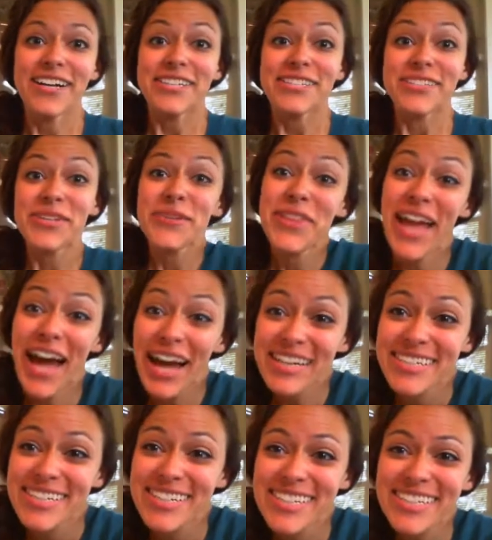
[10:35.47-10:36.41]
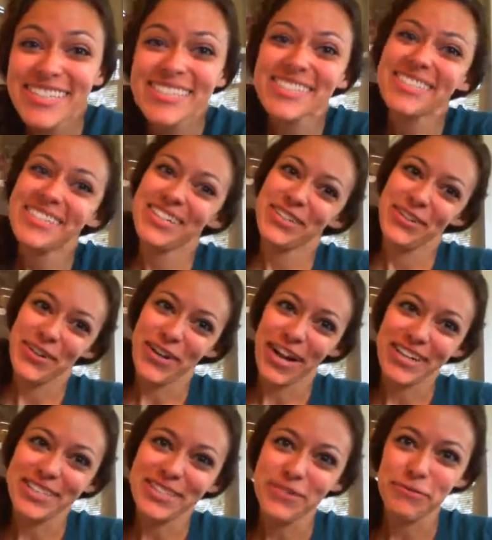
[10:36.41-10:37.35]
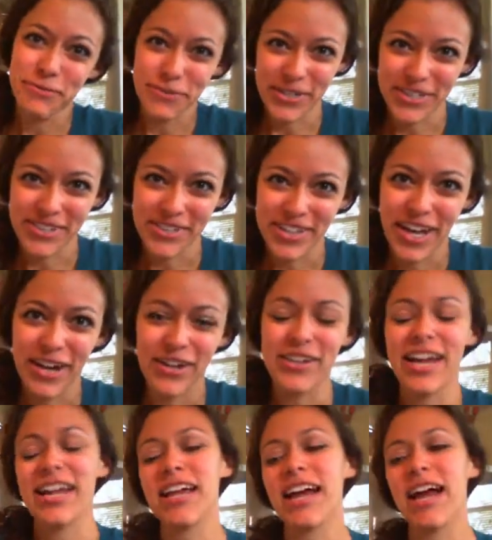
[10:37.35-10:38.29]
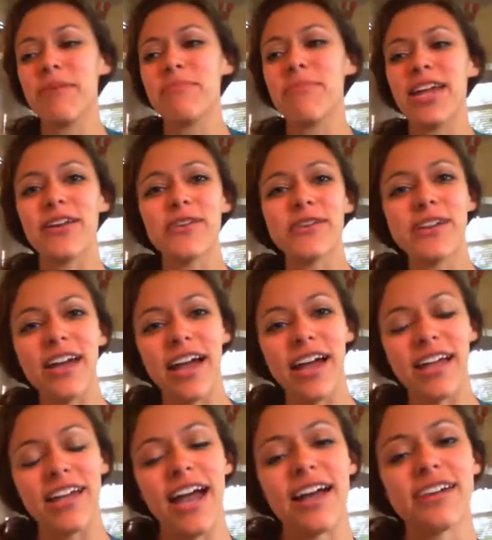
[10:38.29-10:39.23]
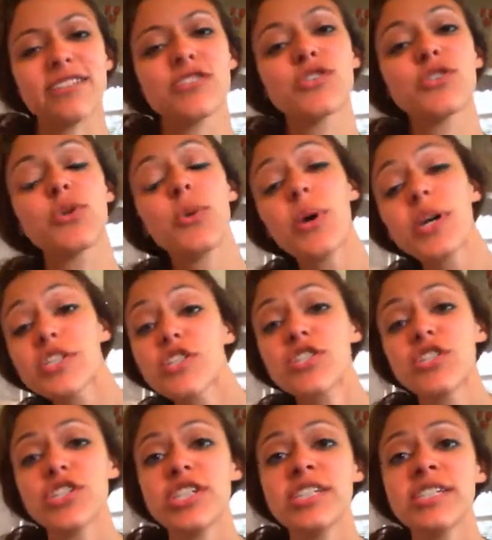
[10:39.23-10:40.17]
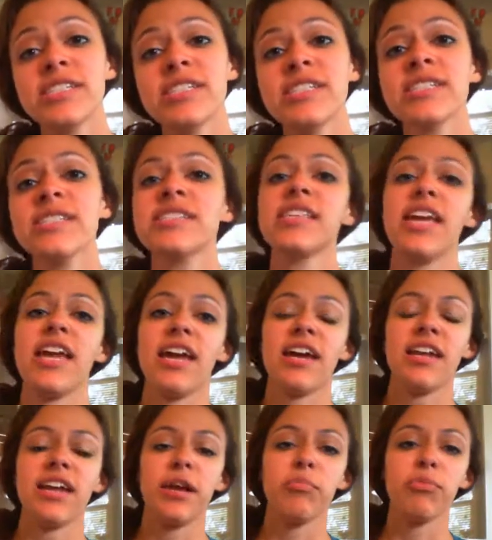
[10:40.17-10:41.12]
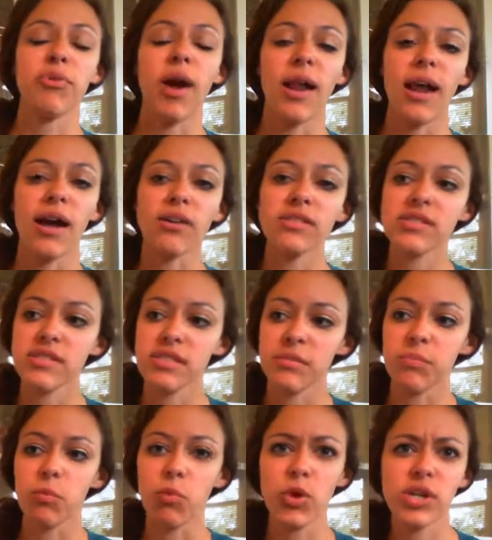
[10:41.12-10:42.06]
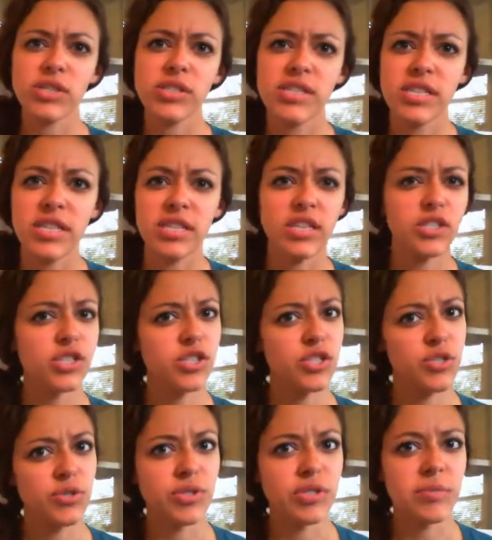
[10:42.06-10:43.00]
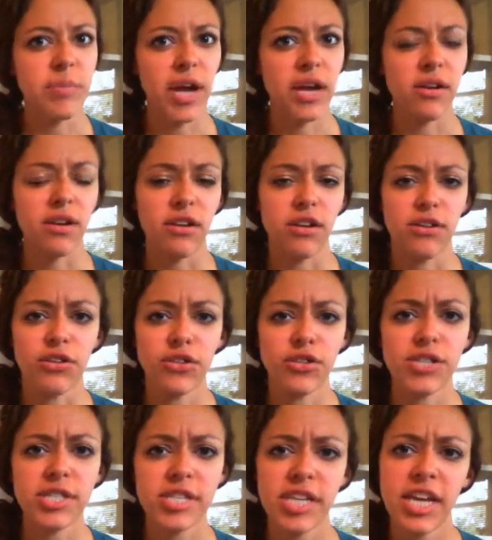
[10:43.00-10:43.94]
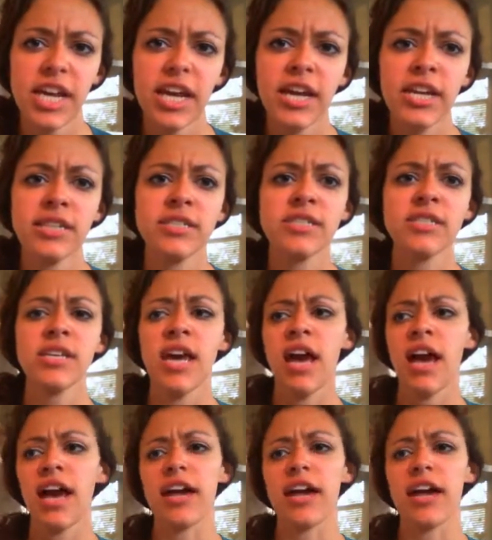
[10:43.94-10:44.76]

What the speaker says: So that is an interactive read aloud. I asked questions and I brought out some words that the students might not understand.